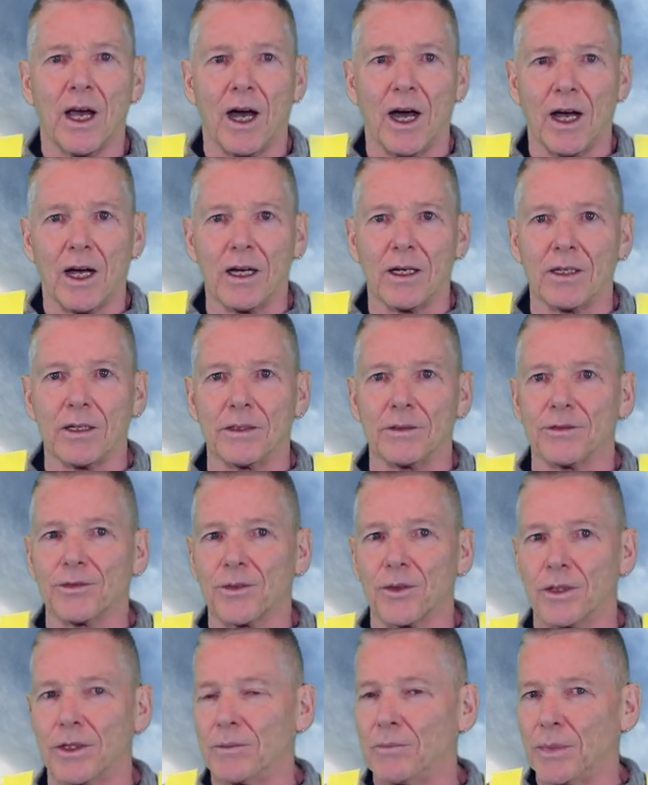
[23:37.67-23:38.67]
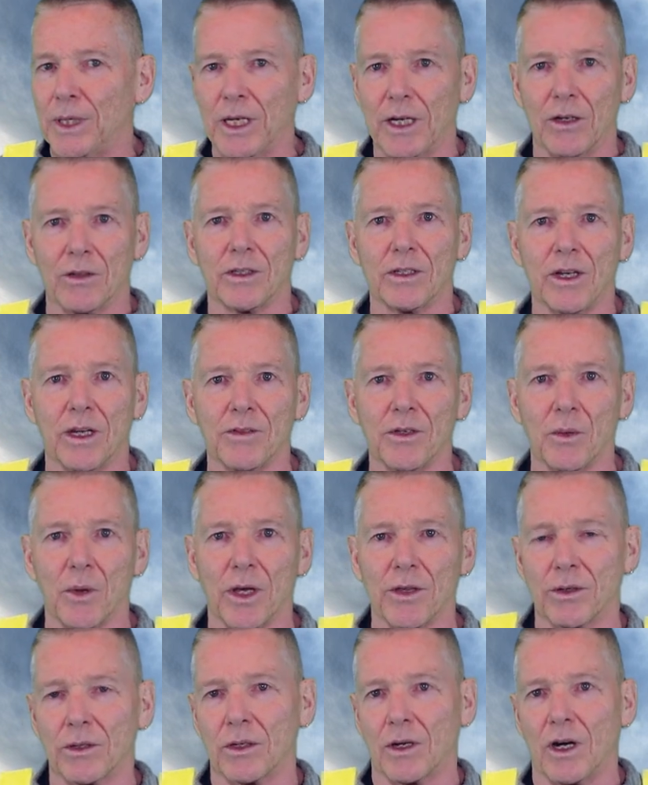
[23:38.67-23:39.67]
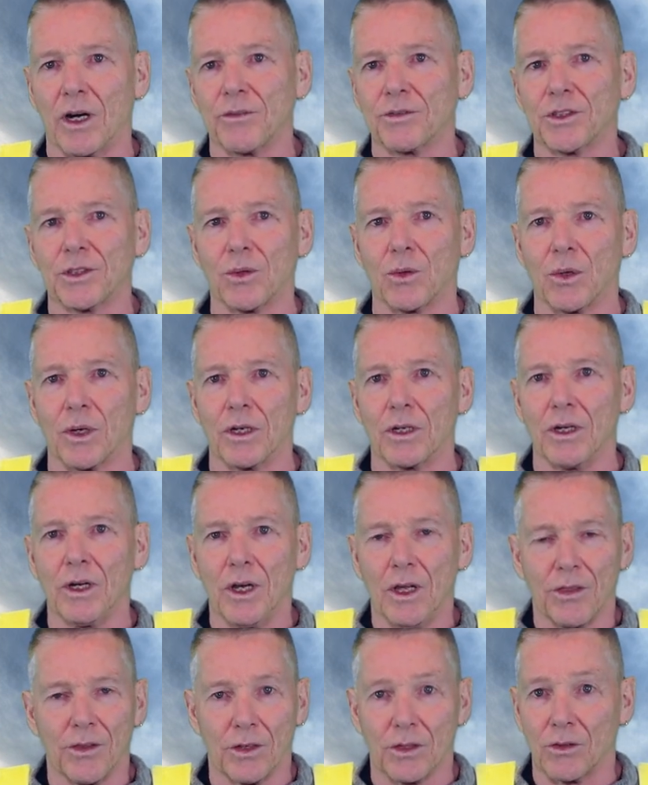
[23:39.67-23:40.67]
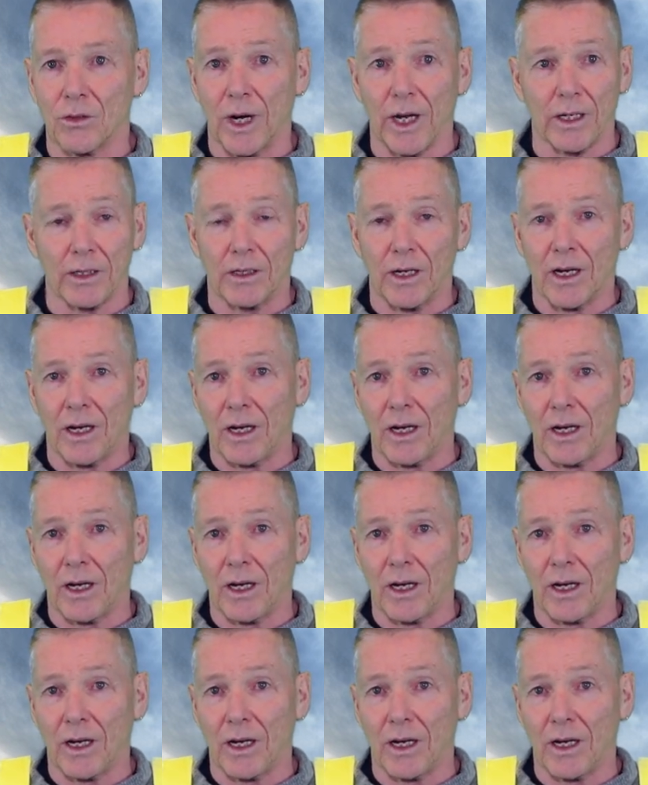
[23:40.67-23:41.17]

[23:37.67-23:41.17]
Uh, for being out in heavy weather offshore, they're great.